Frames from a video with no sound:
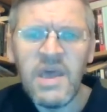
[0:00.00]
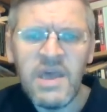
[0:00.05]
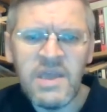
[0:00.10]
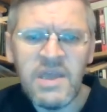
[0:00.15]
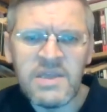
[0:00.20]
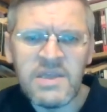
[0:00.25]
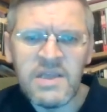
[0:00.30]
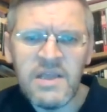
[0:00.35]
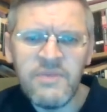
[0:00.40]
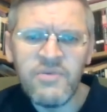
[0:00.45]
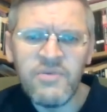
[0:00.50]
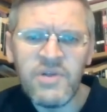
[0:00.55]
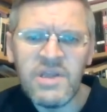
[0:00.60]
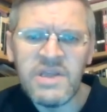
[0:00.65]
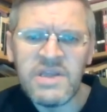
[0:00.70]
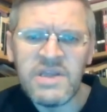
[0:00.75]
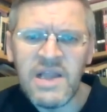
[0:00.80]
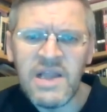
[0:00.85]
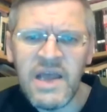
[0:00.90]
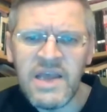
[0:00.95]
He
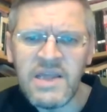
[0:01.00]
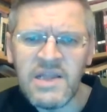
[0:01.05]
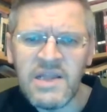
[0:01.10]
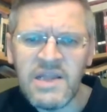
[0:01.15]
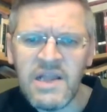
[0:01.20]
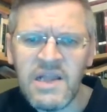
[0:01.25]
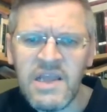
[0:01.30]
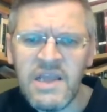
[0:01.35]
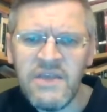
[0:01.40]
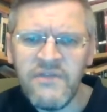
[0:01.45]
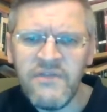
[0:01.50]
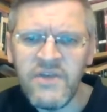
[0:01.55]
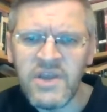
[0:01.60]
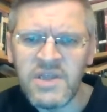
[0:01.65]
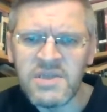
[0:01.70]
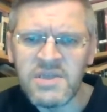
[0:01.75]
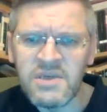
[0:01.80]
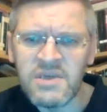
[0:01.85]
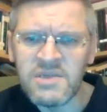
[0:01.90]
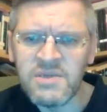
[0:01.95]
deliberately delayed leaving
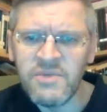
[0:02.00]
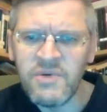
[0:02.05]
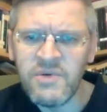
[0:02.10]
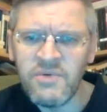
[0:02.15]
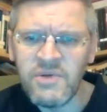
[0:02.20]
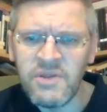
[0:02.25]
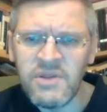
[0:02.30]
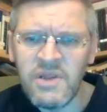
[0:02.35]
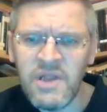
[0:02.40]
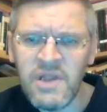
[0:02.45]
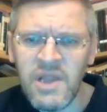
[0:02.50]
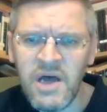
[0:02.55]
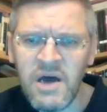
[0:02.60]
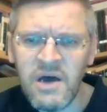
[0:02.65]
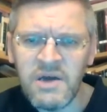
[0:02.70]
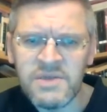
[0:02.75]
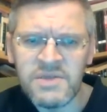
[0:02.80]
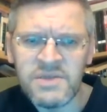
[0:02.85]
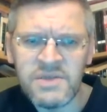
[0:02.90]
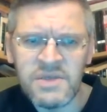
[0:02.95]
so as to be one of the
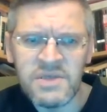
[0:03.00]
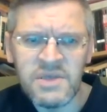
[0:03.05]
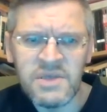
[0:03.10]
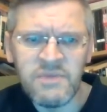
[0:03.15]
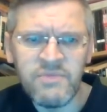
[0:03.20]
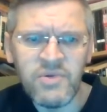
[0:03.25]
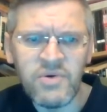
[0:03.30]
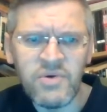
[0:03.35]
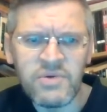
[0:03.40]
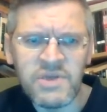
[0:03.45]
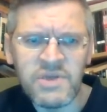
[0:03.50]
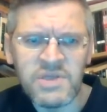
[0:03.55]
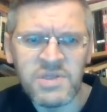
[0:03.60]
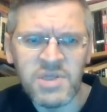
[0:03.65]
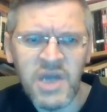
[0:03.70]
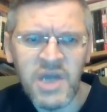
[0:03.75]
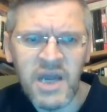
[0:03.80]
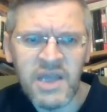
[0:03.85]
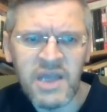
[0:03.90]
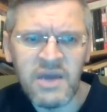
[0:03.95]
last as he pulled his
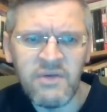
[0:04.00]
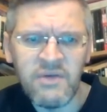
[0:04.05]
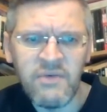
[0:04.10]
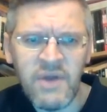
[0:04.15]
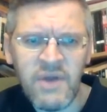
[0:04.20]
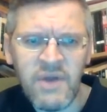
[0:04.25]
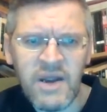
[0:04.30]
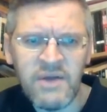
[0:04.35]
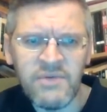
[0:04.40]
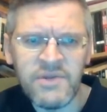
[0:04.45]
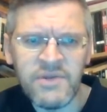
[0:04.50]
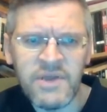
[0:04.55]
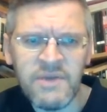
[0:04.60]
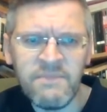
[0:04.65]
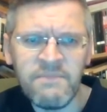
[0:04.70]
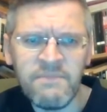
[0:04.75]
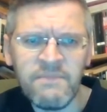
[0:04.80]
jacket around him.